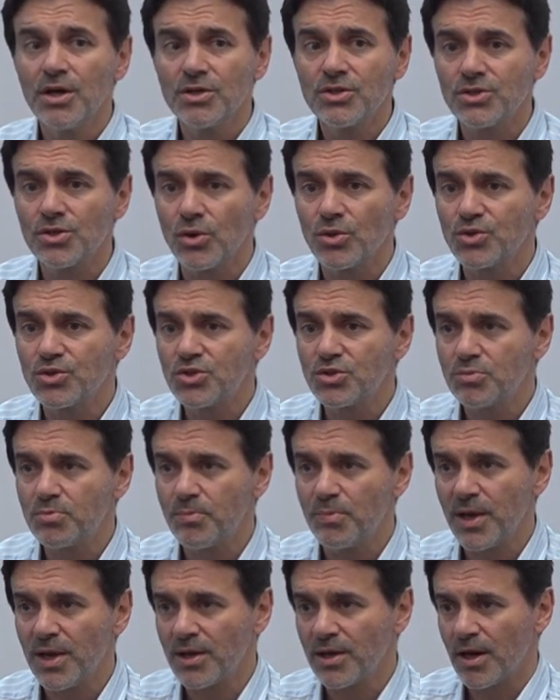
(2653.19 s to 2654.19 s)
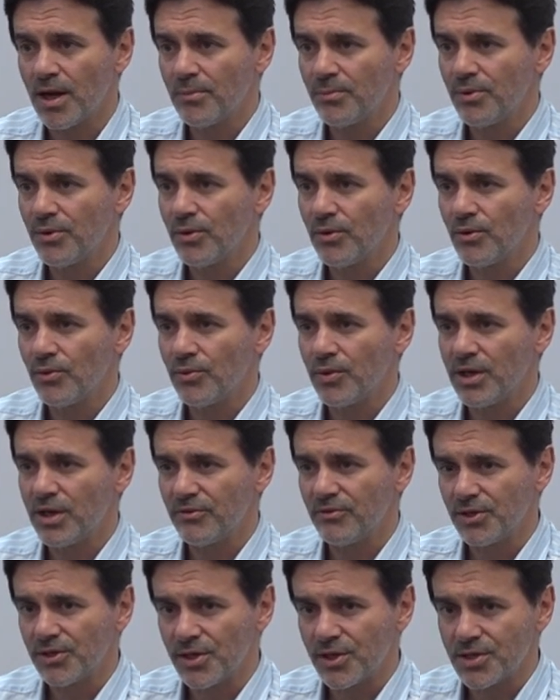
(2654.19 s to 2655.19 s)
So speak up
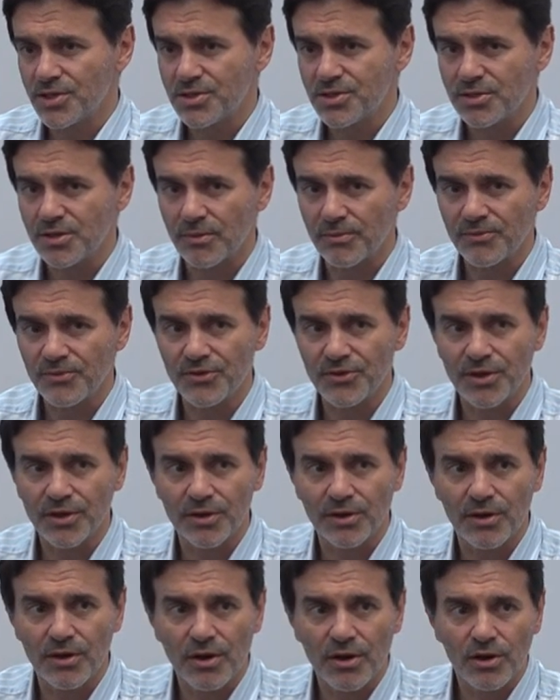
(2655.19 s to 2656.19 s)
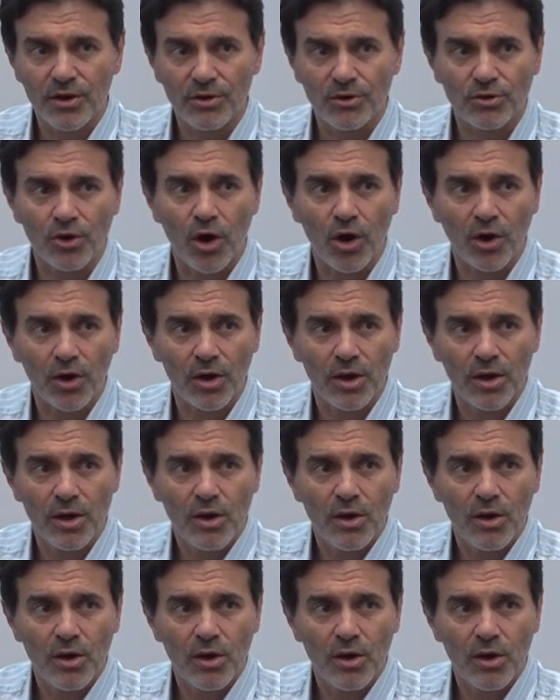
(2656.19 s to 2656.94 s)
whenever there is something wrong.